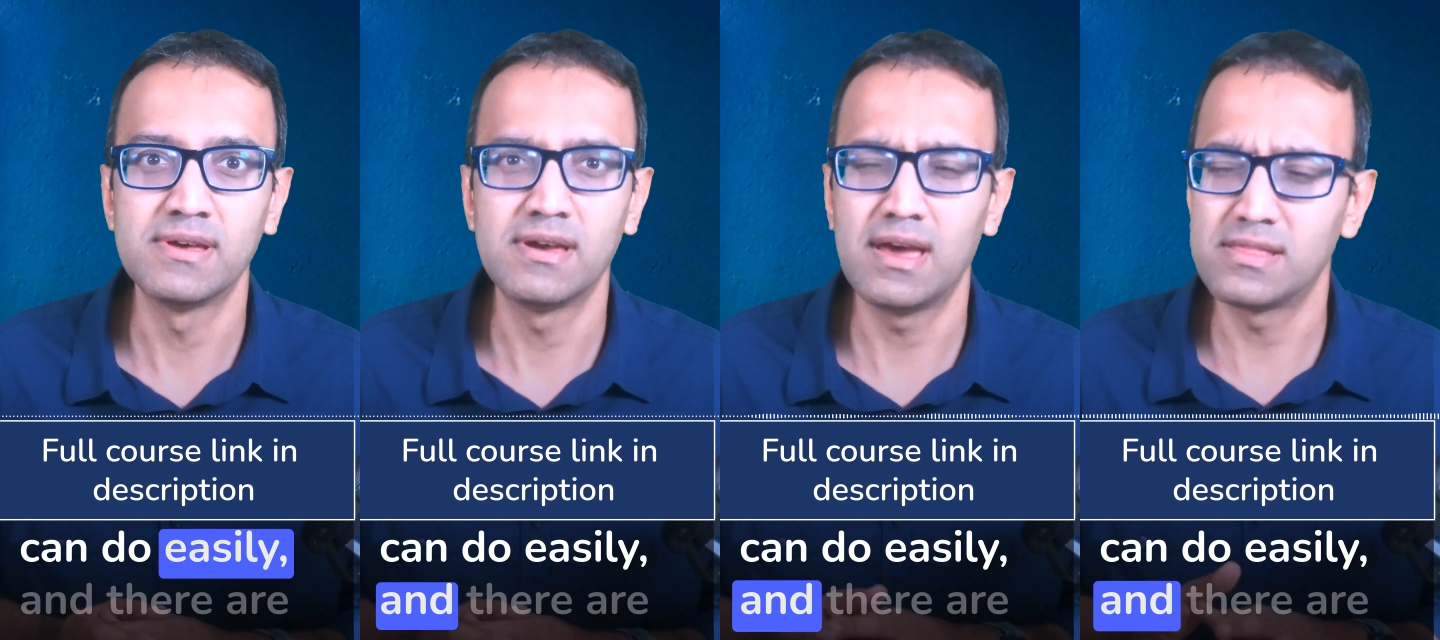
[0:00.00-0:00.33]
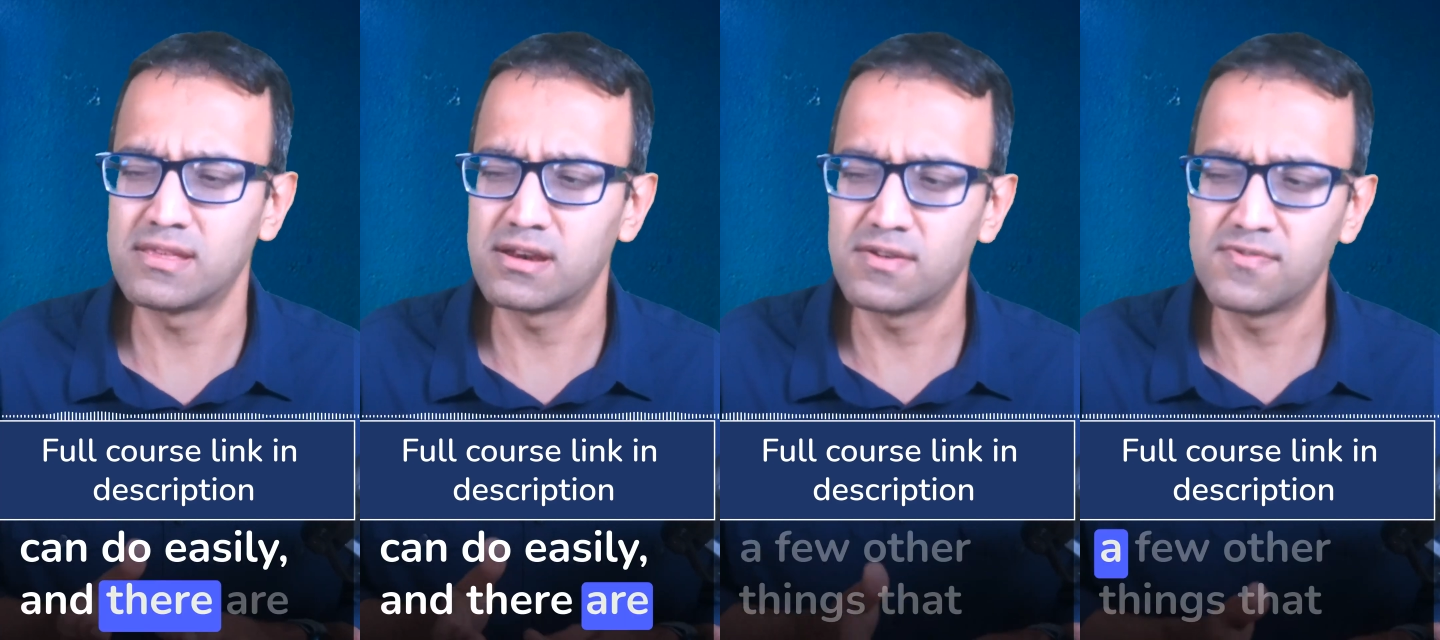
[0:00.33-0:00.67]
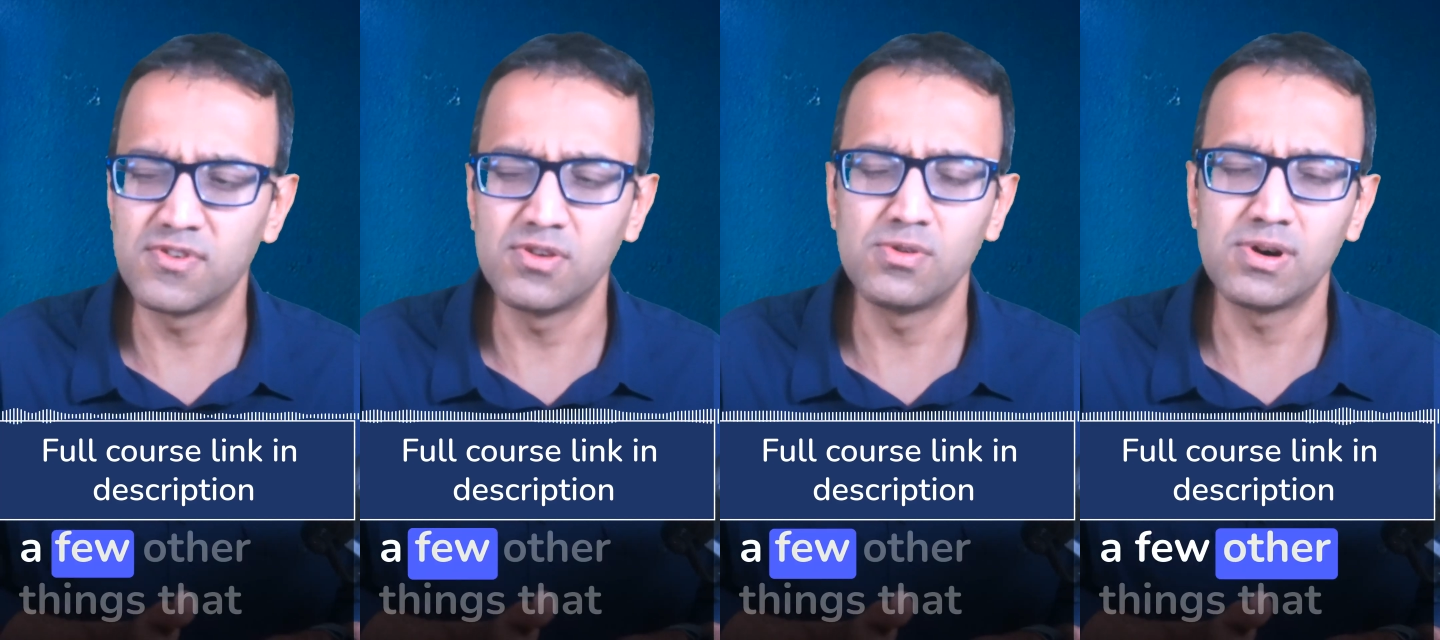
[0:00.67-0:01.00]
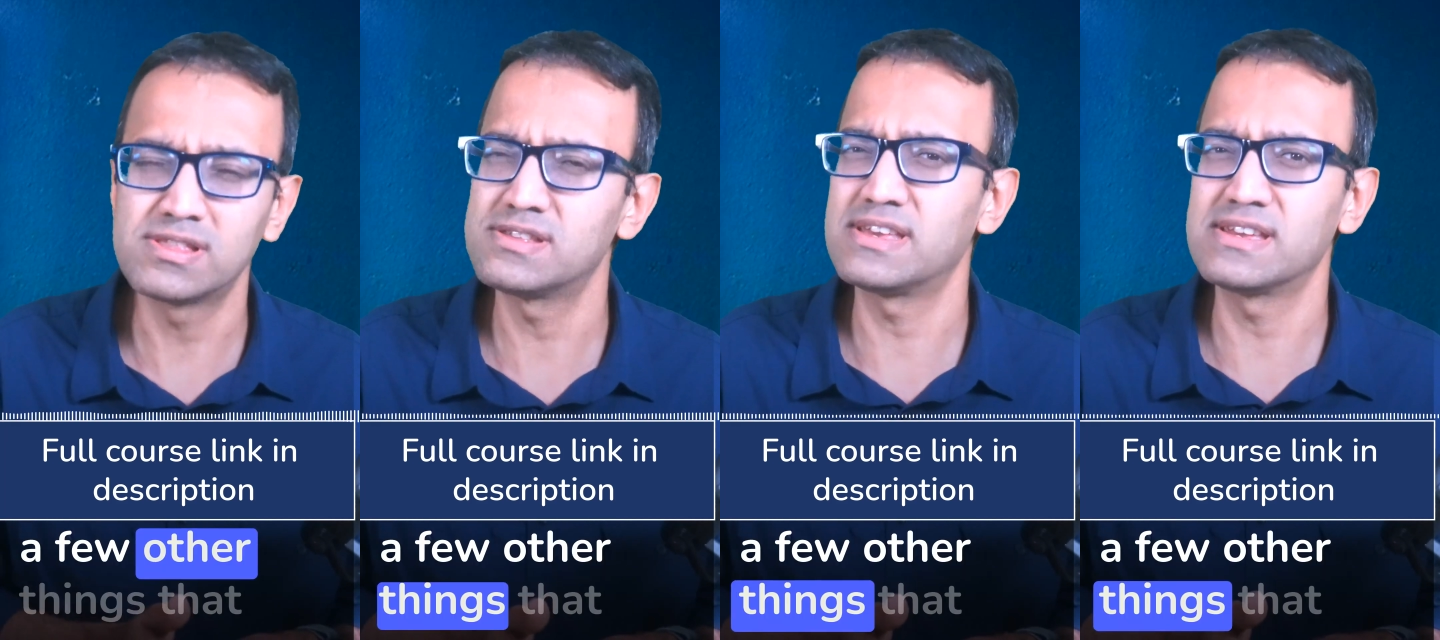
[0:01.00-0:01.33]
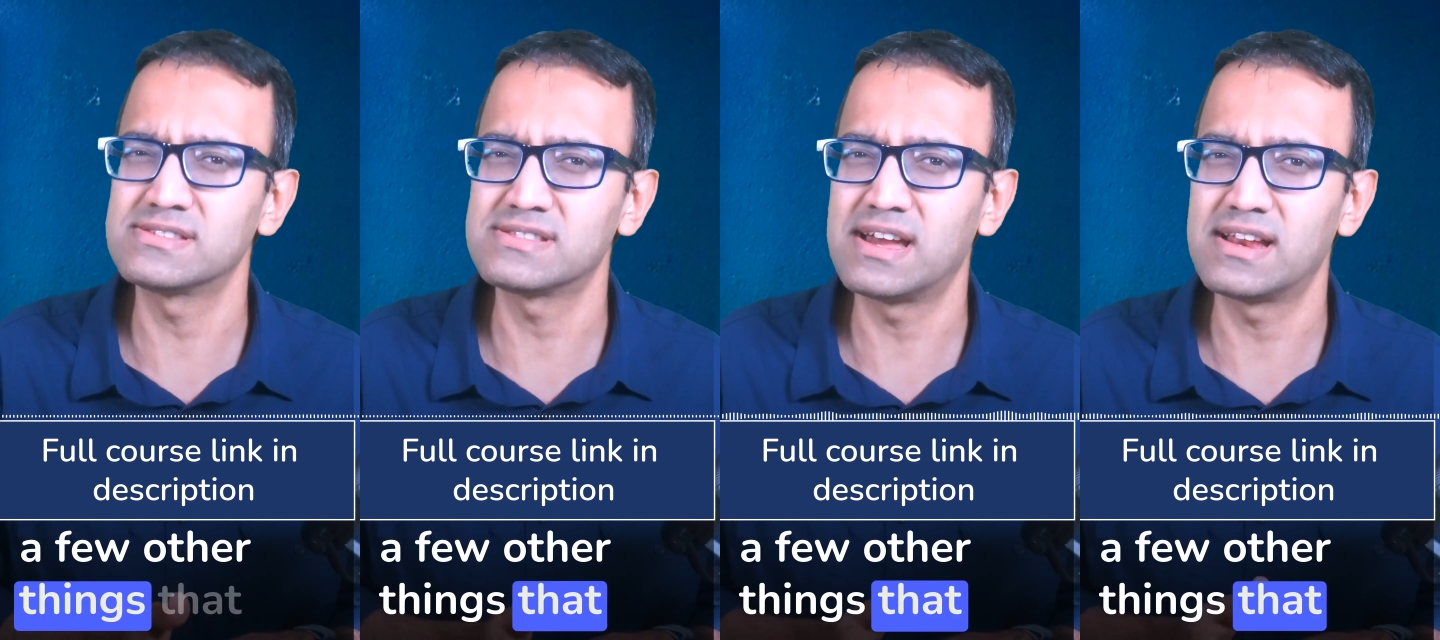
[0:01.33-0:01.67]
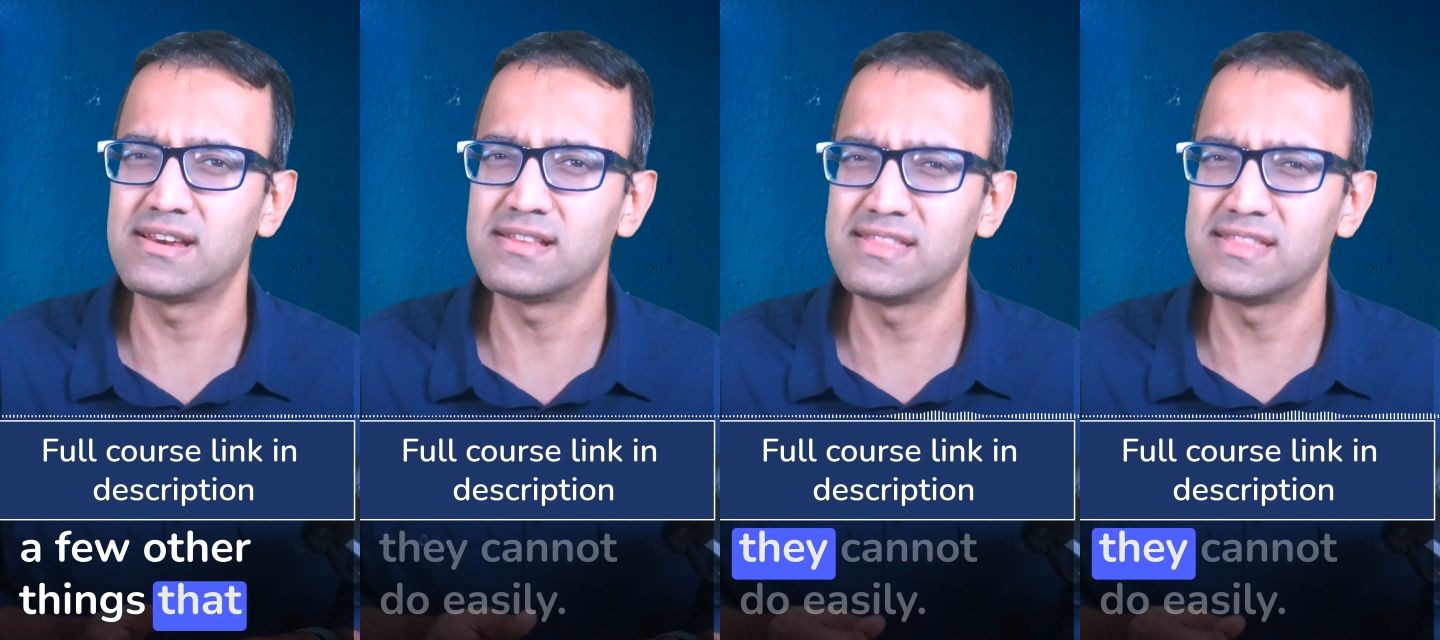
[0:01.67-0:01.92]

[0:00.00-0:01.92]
and there are few other things that